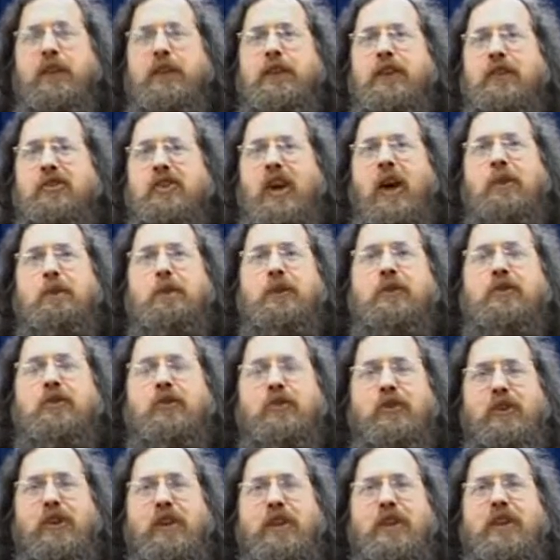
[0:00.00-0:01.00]
This
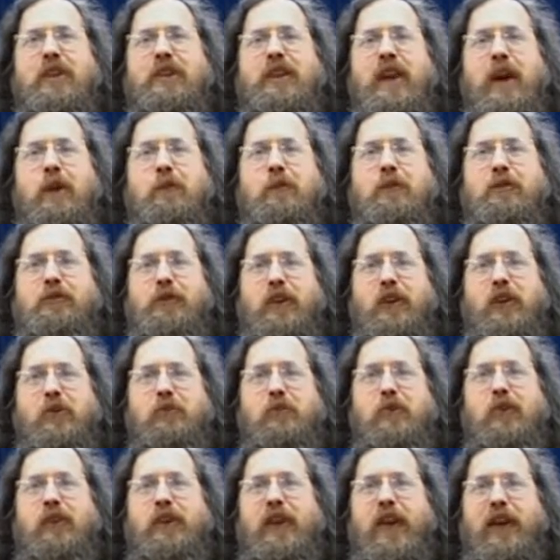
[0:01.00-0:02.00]
opportunity can now be
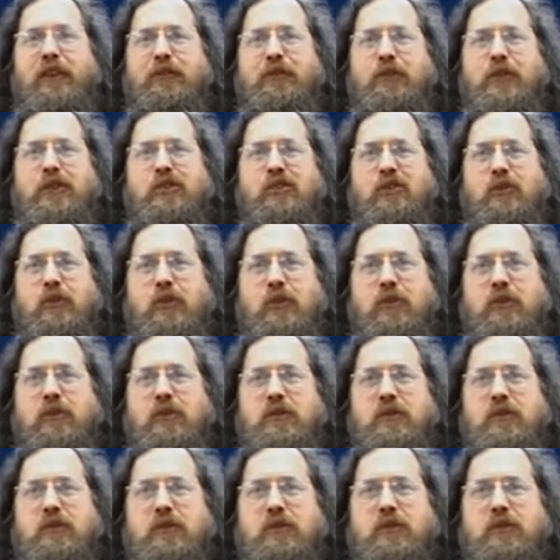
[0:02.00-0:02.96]
available in every school.